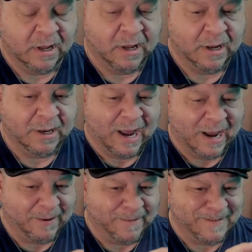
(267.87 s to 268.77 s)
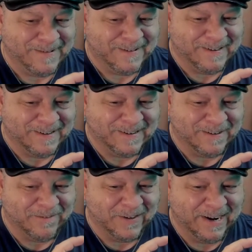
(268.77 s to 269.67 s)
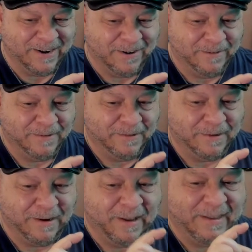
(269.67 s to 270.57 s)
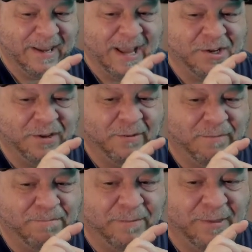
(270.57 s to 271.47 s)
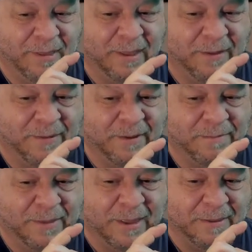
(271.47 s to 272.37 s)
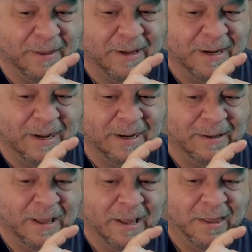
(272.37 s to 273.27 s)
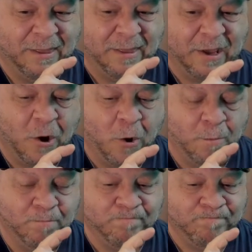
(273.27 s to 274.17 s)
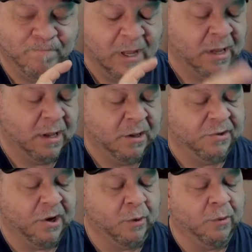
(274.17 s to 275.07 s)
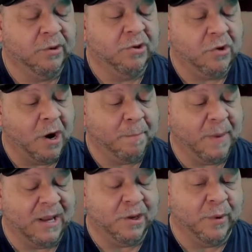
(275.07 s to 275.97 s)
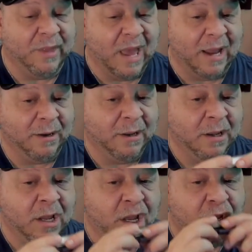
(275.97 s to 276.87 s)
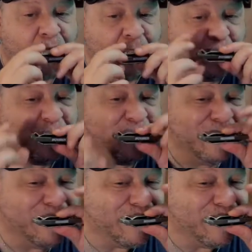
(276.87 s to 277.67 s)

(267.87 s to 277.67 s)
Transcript: not over here on the edge of the comb. So start by doing that. Don't do this.